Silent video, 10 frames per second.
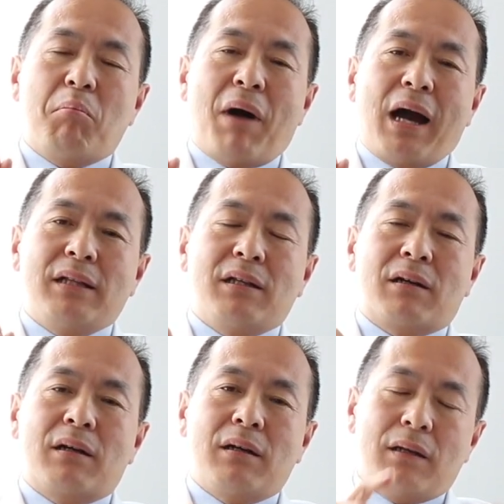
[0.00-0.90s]
by
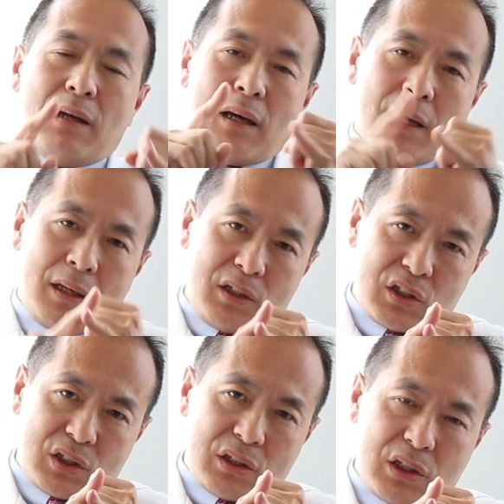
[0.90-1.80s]
their
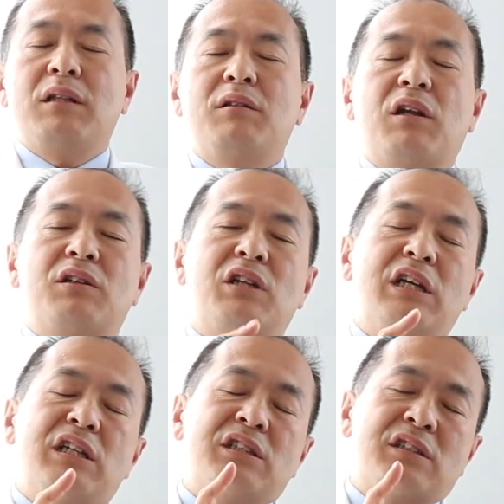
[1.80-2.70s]
age, their
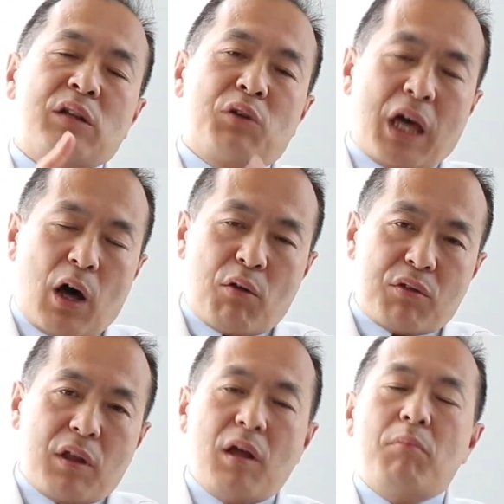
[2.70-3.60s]
general health,